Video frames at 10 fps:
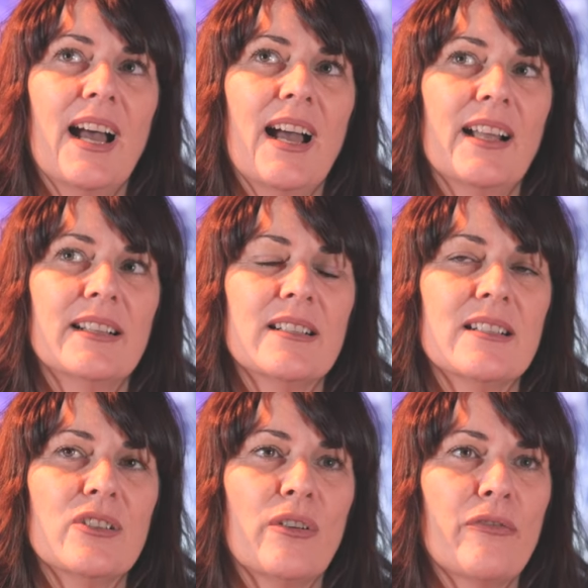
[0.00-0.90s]

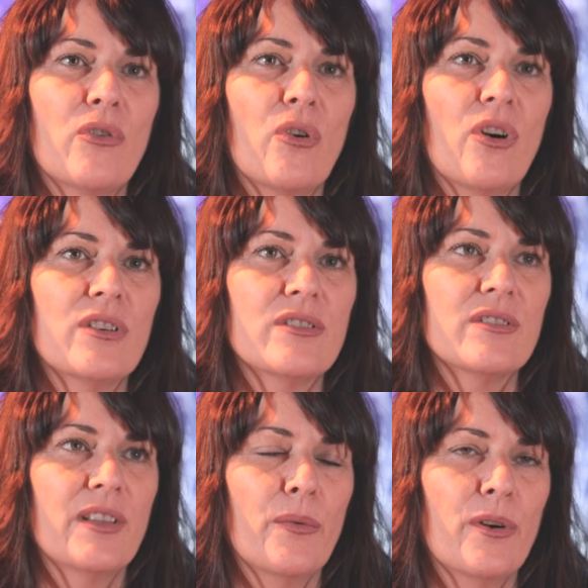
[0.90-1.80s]
And of
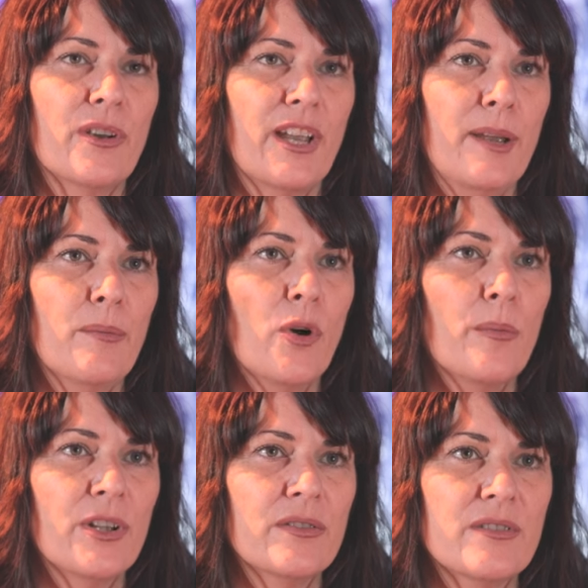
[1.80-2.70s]
course, there were key
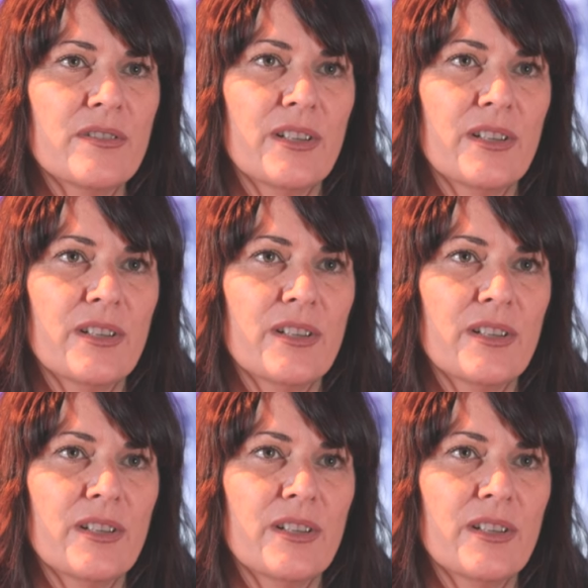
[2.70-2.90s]
moments.